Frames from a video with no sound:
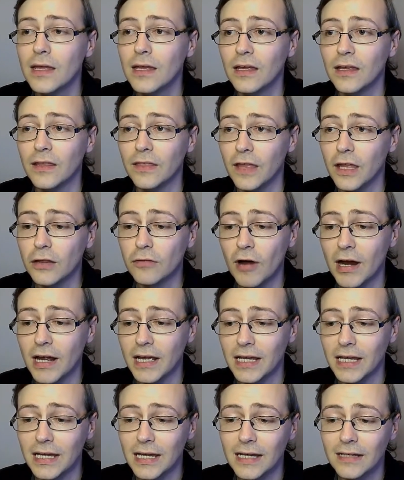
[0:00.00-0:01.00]
This right
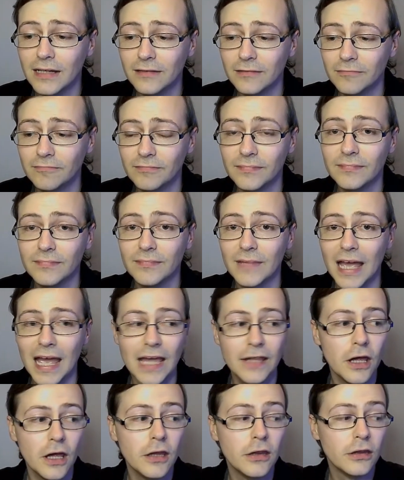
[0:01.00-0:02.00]
here is
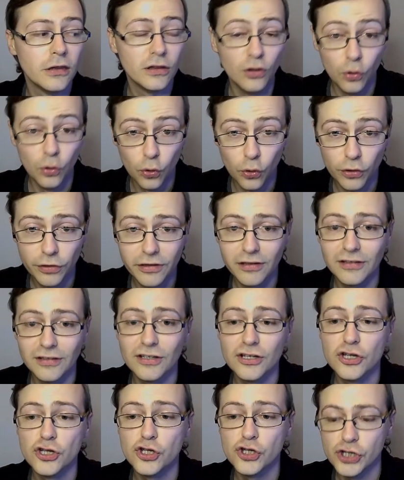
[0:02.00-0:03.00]
a sourced
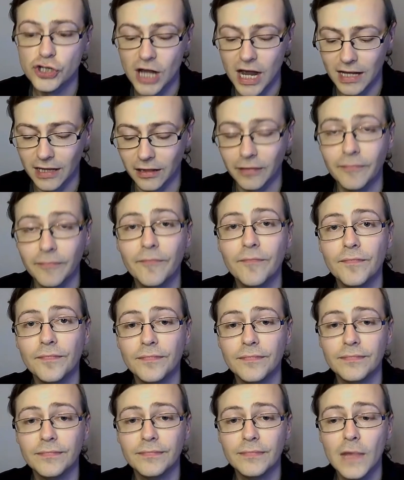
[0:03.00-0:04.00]
channel.
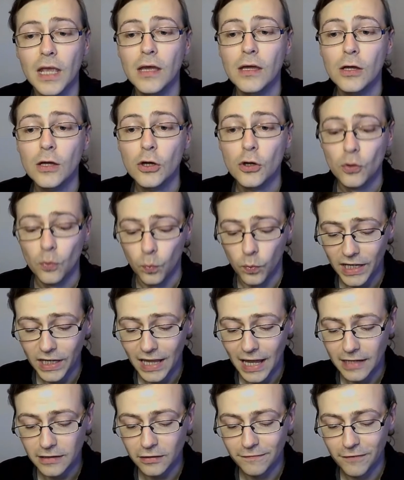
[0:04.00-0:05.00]
We
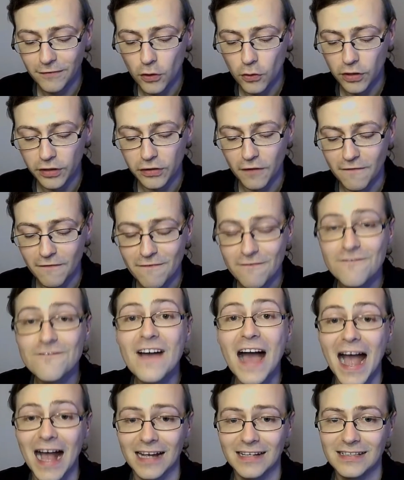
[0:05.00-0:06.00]
like to focus on
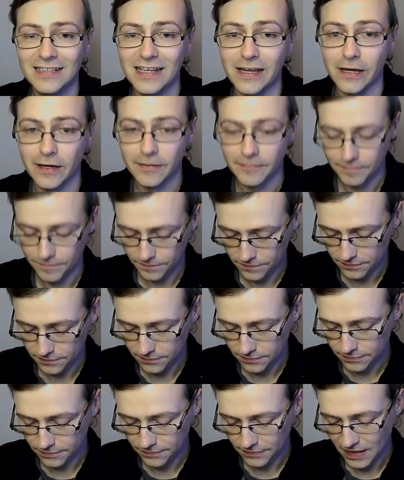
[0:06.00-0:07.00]
fact here.
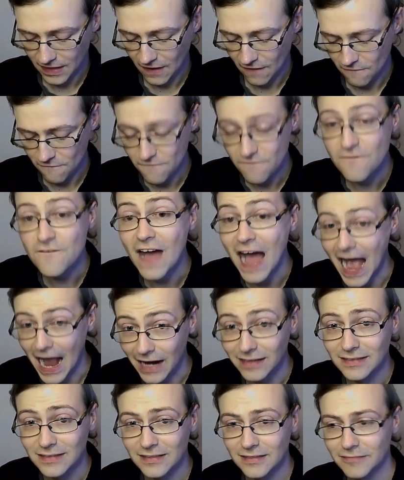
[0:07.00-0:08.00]

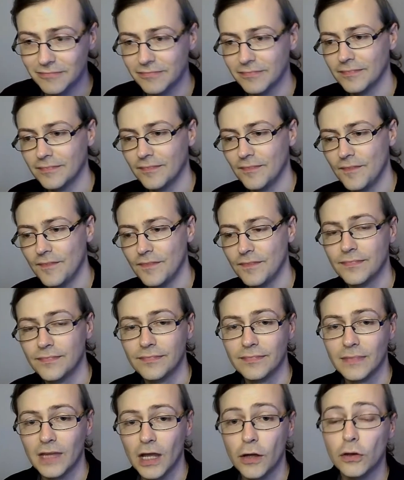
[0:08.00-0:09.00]
Fact.
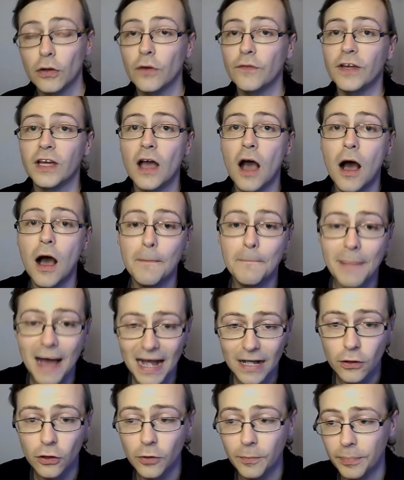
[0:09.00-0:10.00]
So if you can't
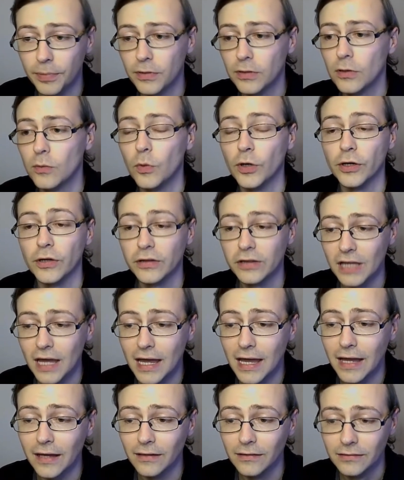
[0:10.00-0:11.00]
back up what you're
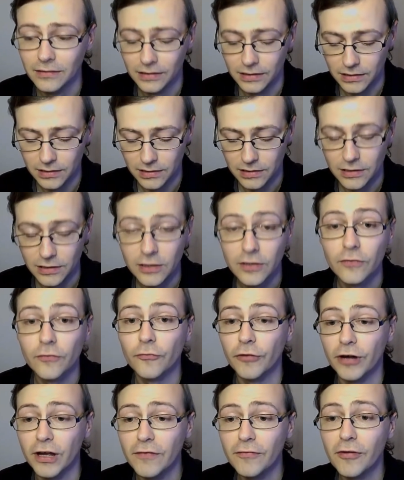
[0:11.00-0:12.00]
saying,
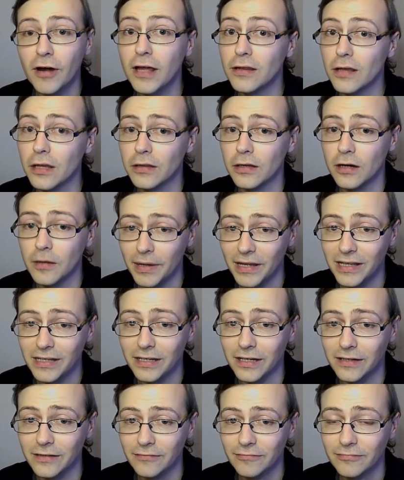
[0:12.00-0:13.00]
rephrase it as an
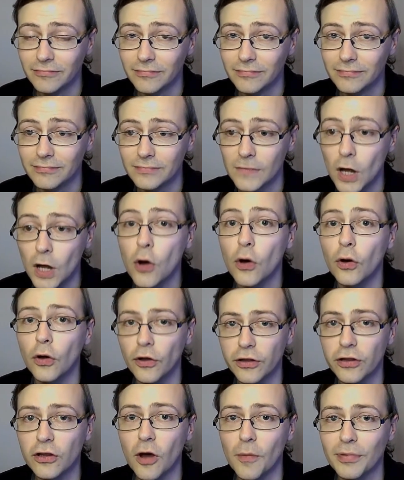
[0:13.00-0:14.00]
opinion or
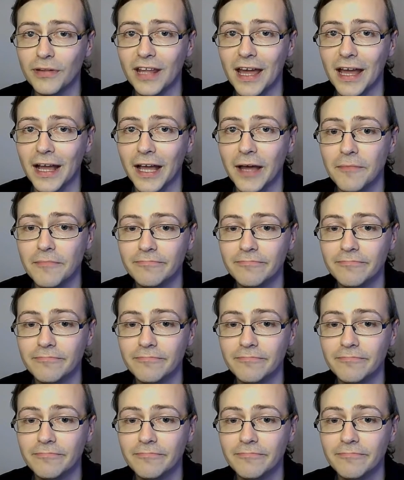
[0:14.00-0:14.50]
stop saying it.